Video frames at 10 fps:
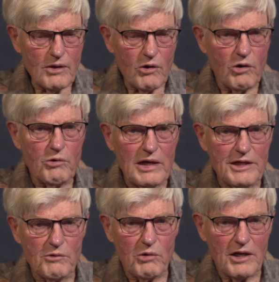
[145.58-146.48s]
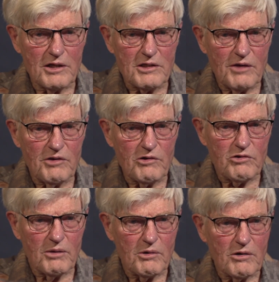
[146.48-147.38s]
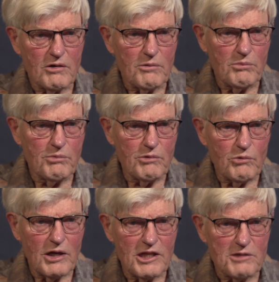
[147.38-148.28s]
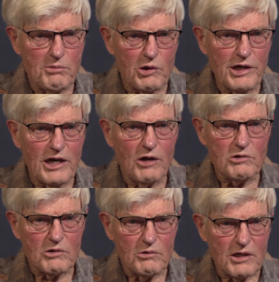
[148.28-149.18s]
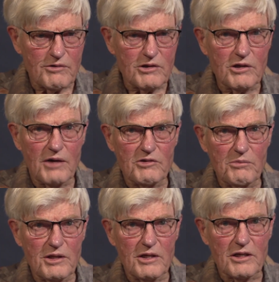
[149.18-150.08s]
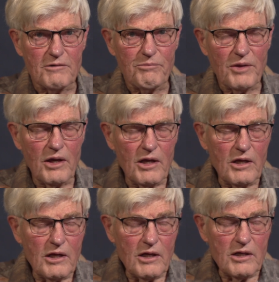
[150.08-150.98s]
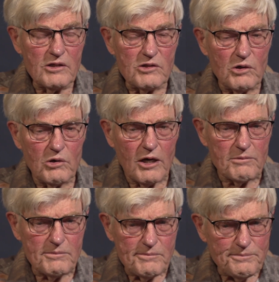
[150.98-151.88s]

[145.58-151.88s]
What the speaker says: or when the well is giving trouble, or the well is blowing out, or whatever, you have to be there. So